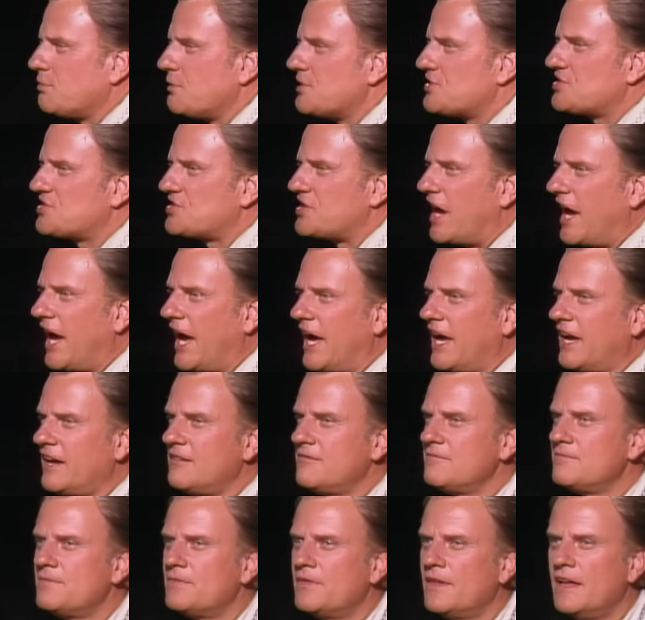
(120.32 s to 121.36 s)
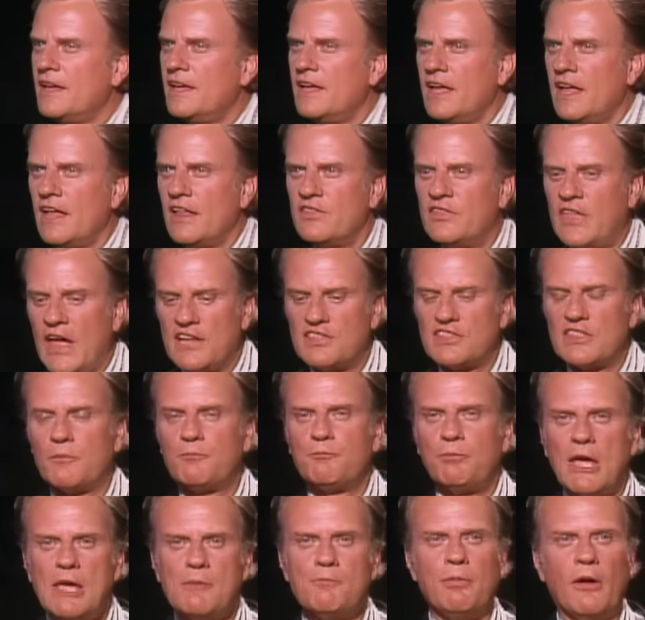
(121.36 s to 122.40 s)
was saying that the
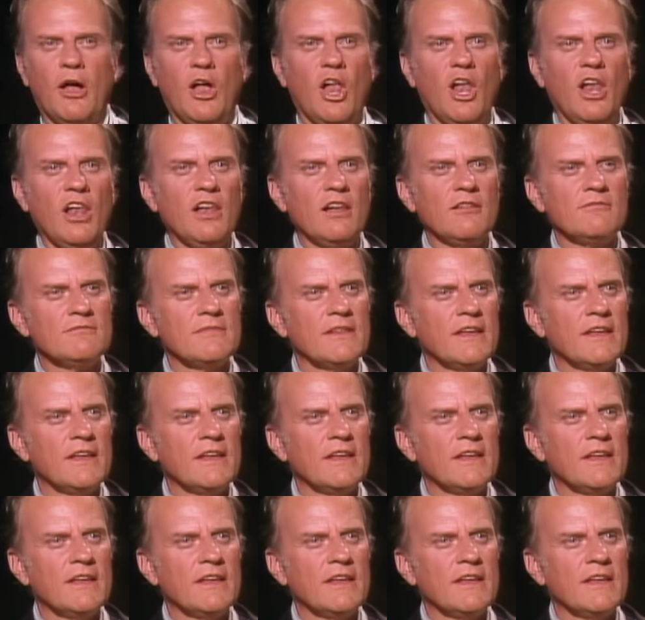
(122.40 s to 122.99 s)
people